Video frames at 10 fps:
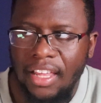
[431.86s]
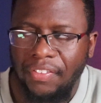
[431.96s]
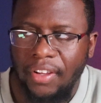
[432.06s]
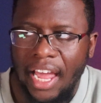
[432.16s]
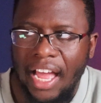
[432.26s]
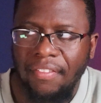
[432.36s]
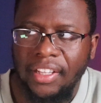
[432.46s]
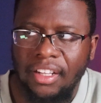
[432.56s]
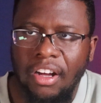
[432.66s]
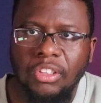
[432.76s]
If you have
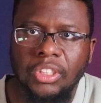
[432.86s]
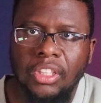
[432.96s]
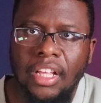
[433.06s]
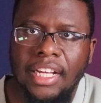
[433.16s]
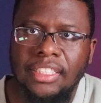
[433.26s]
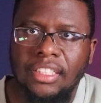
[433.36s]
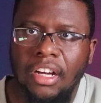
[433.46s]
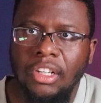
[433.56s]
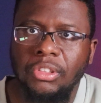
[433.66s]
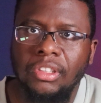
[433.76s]
like 100 clients, that's
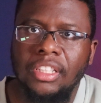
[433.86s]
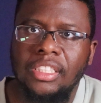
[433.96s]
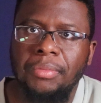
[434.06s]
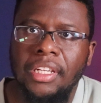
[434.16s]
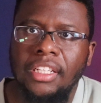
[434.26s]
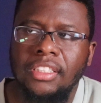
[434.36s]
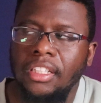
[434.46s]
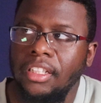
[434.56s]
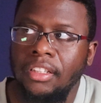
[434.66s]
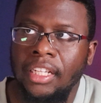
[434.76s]
100 of these meetings.
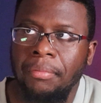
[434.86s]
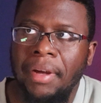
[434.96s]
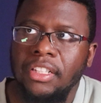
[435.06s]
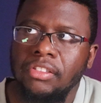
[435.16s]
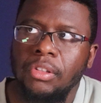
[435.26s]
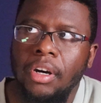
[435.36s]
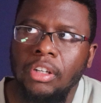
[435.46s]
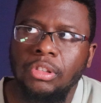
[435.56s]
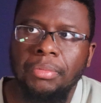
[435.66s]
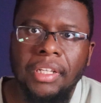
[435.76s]
Like, imagine you do
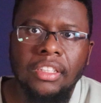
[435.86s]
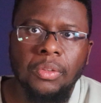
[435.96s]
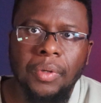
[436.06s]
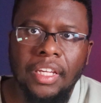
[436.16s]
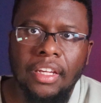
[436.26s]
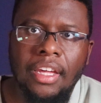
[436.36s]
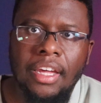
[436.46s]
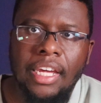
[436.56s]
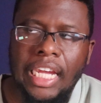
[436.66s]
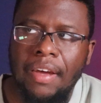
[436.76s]
100 meetings a week.
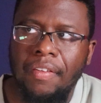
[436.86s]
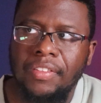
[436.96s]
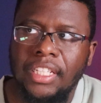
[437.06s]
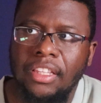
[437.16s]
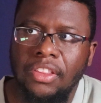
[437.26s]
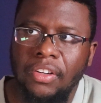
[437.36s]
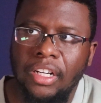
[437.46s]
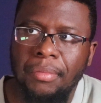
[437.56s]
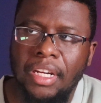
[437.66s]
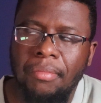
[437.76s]
Even if it's like
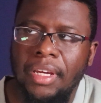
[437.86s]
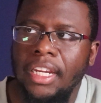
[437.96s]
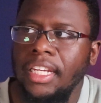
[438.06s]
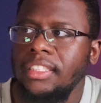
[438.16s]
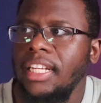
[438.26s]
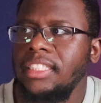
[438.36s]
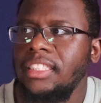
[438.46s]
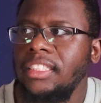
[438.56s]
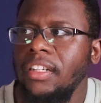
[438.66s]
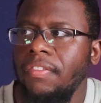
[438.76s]
30-minute meetings, that's
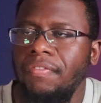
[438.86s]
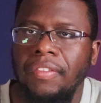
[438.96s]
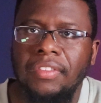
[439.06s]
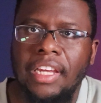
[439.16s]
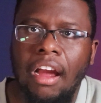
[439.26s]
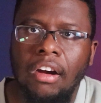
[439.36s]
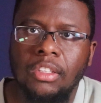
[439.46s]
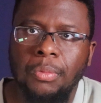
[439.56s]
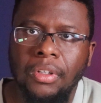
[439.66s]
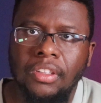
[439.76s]
still 50
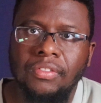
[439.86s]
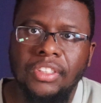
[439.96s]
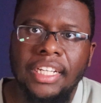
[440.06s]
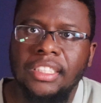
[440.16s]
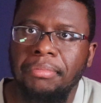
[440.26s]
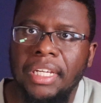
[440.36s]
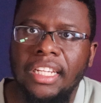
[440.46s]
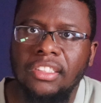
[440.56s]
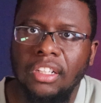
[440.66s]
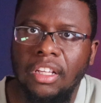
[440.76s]
hours worth of just
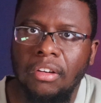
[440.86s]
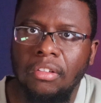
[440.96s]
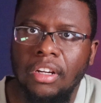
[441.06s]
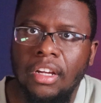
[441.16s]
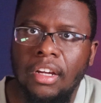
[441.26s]
meetings alone,